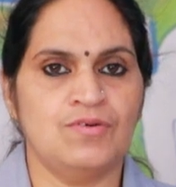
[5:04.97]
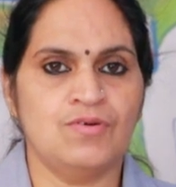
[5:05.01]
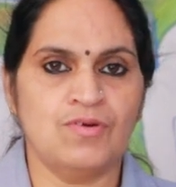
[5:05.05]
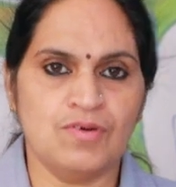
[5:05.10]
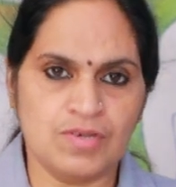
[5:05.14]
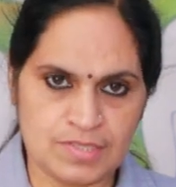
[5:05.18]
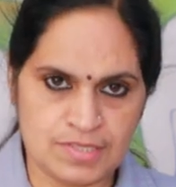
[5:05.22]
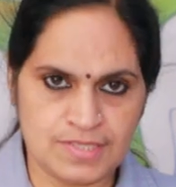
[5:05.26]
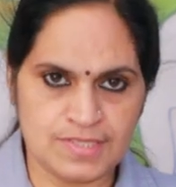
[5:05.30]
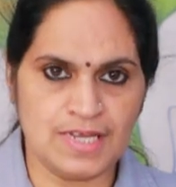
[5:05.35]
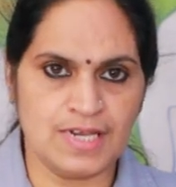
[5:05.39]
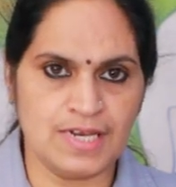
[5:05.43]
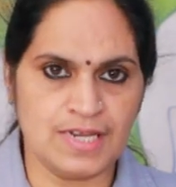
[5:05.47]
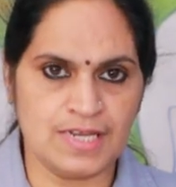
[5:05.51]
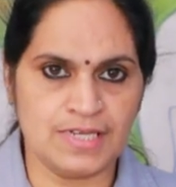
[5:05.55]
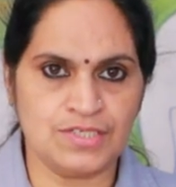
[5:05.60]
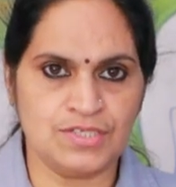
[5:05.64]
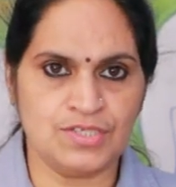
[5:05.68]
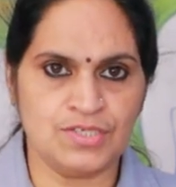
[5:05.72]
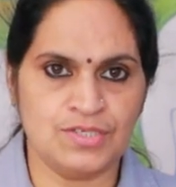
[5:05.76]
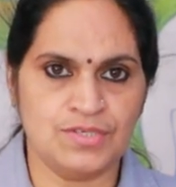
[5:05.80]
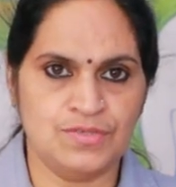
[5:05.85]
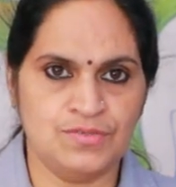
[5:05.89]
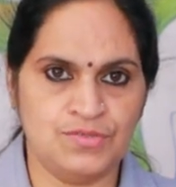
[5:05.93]
or
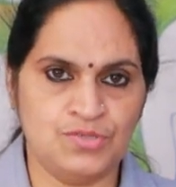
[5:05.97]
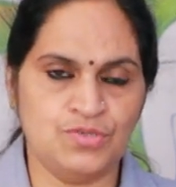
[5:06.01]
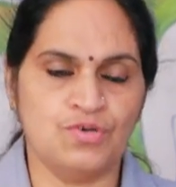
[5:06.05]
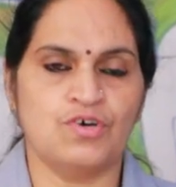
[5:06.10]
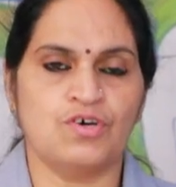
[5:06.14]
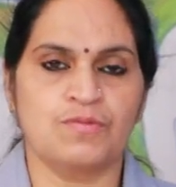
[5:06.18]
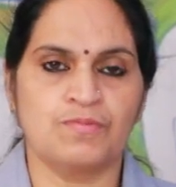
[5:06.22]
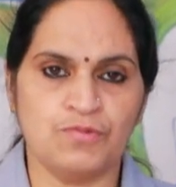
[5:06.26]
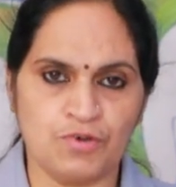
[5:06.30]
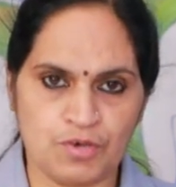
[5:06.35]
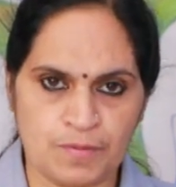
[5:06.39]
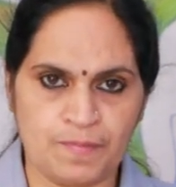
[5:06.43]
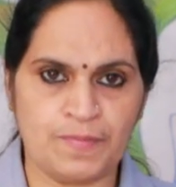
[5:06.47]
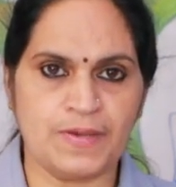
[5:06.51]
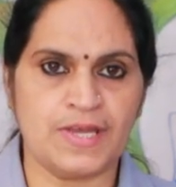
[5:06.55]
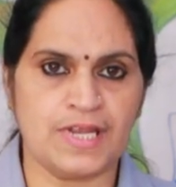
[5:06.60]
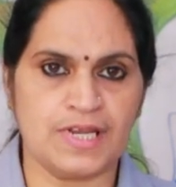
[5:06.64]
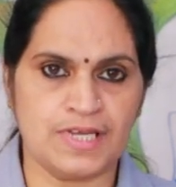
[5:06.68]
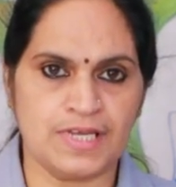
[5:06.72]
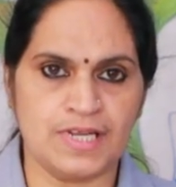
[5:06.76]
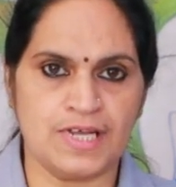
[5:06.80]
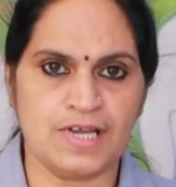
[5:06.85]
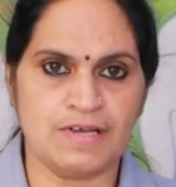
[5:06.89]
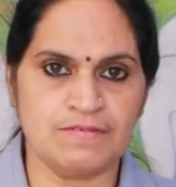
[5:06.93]
select 2 or more
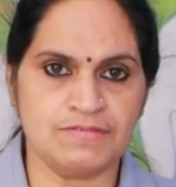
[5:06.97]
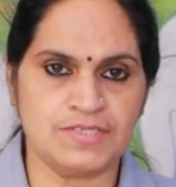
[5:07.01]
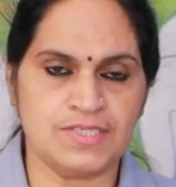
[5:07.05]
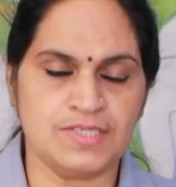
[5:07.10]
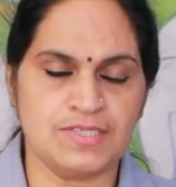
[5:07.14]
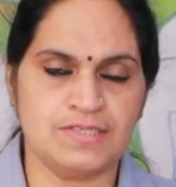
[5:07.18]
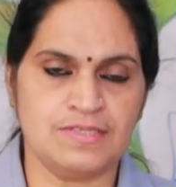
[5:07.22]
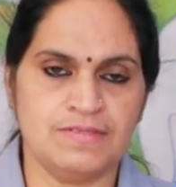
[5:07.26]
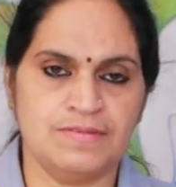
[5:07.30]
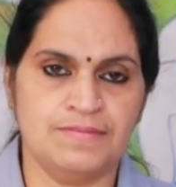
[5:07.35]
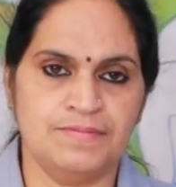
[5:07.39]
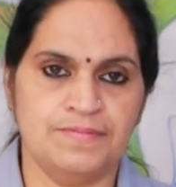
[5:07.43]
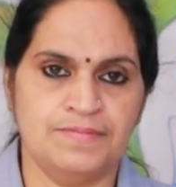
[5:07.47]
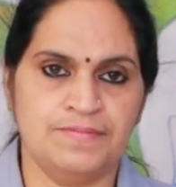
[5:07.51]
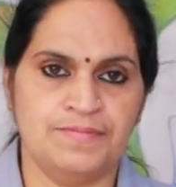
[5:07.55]
paragraphs,